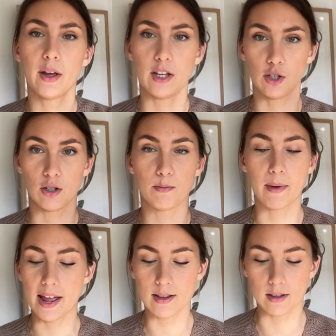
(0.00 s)
it just
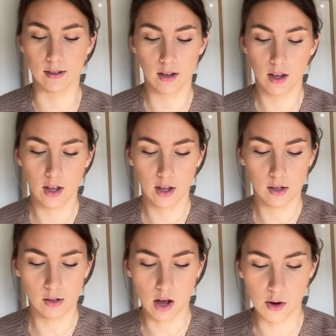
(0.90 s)
bends.
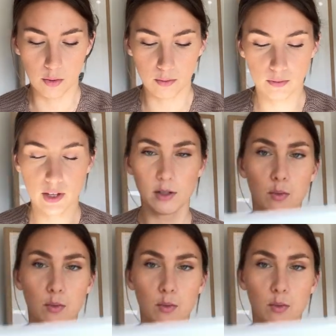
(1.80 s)
So this